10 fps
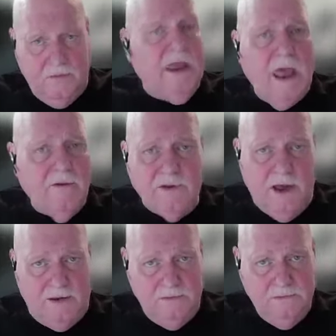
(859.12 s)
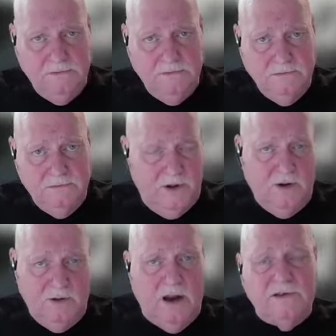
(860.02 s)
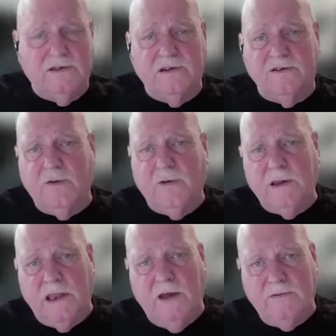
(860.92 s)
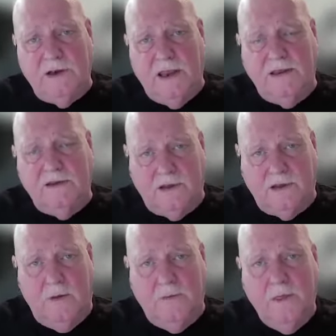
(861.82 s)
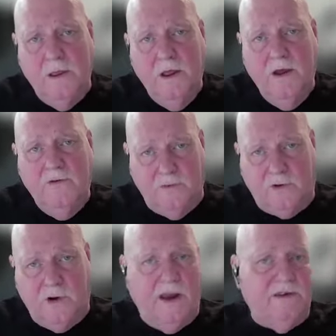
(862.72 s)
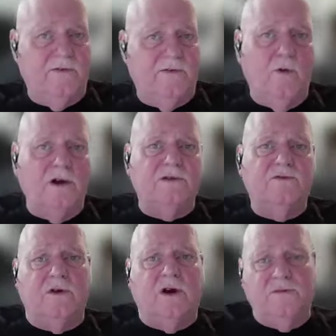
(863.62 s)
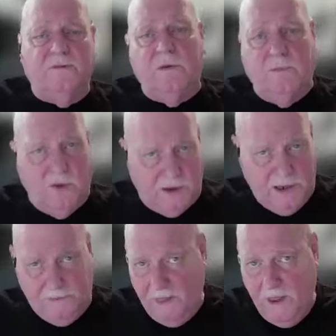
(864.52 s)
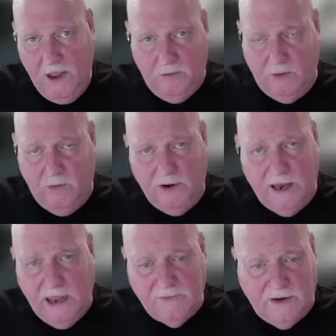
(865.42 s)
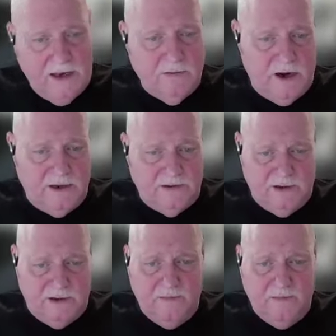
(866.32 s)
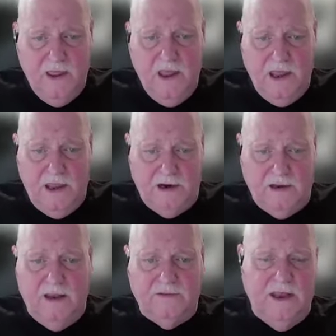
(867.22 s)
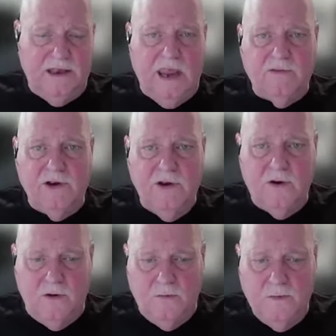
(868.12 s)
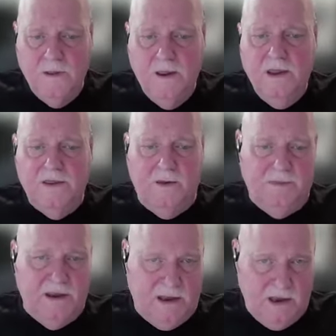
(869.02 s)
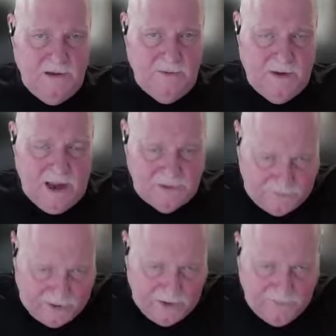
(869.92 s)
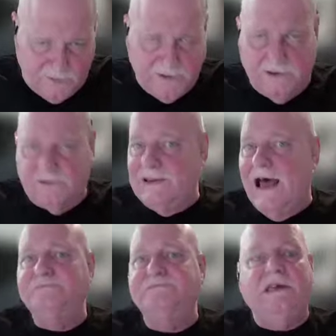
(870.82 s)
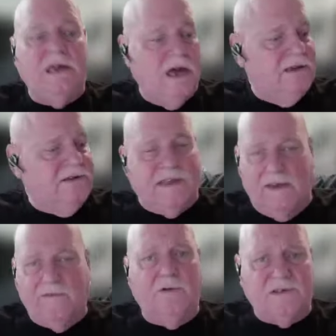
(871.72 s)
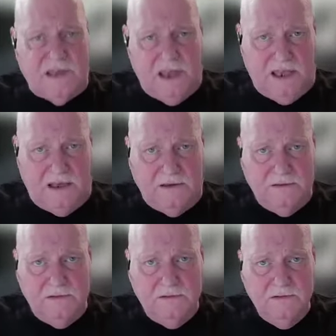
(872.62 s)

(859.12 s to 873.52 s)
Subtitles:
We have none. The only righteousness we really have today has come from Christ. If it wasn't for us being born again, we wouldn't have any righteousness in our lives. And David knew that because of God's faithfulness, not because David was king,